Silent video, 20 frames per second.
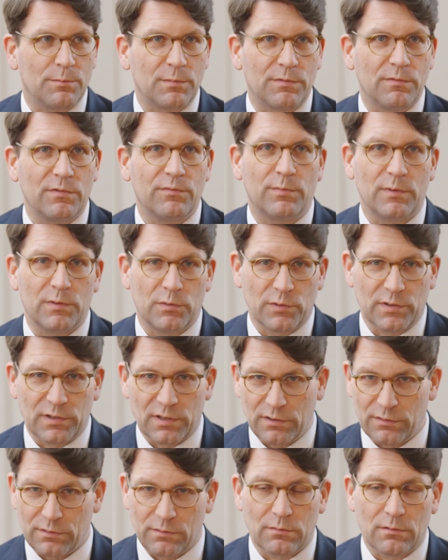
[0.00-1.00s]
I mean, we've been
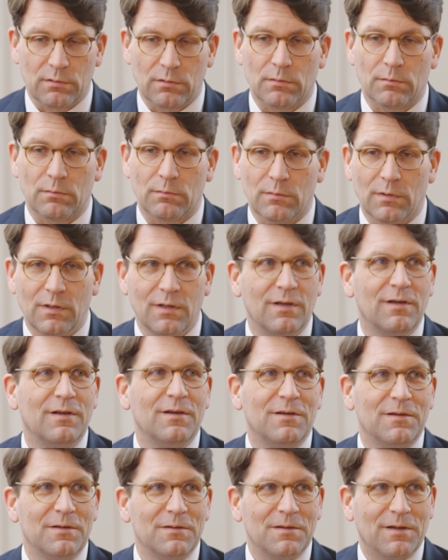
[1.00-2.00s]
doing that
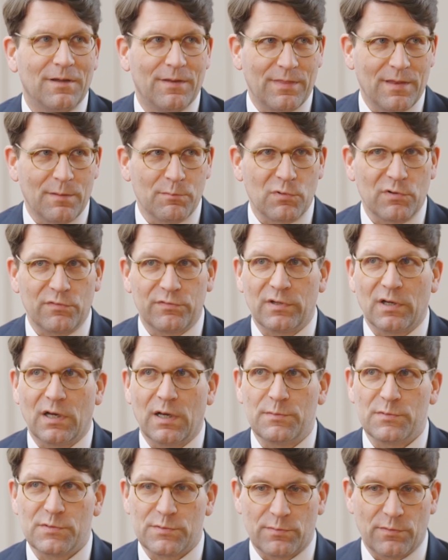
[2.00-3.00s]
a number of
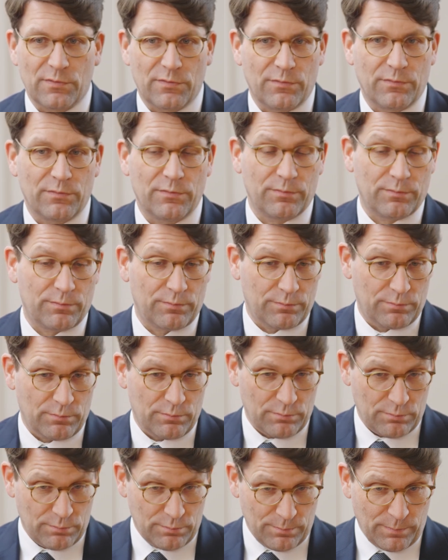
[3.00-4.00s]
times with
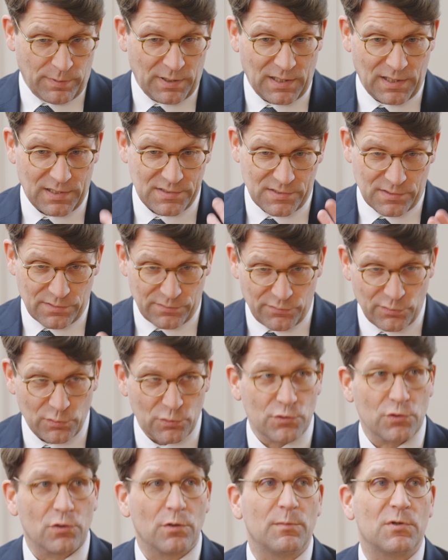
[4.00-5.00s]
past and
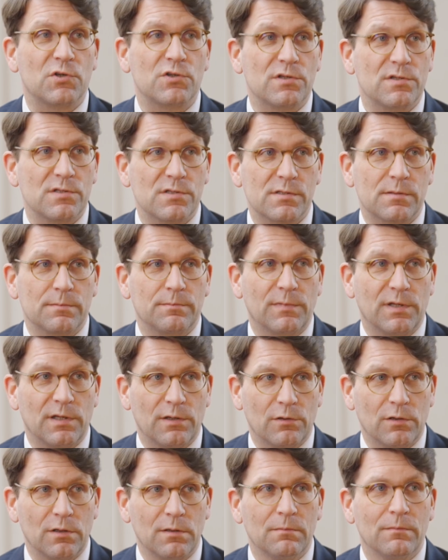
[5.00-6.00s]
future commissions
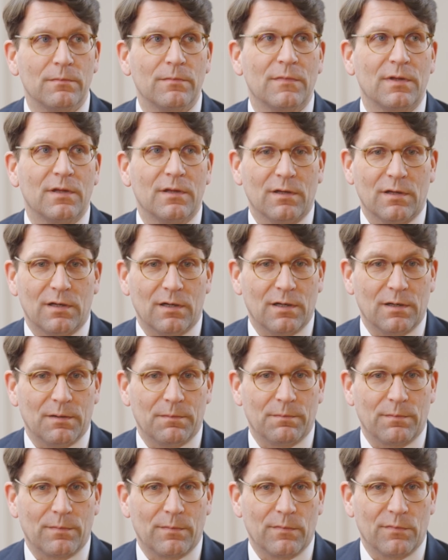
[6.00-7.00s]
here,
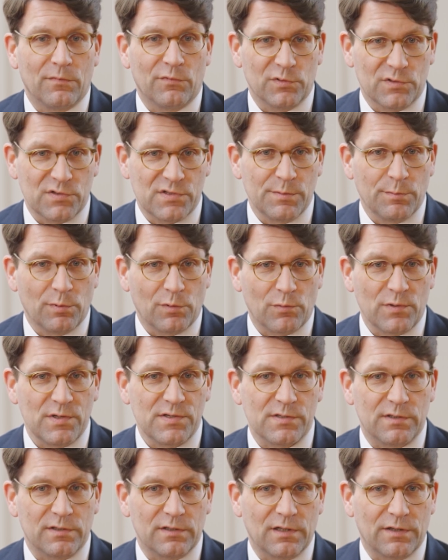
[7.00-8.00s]
for the simple
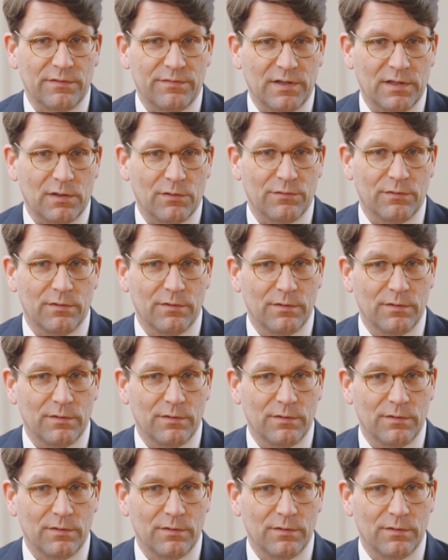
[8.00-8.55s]
reason that I think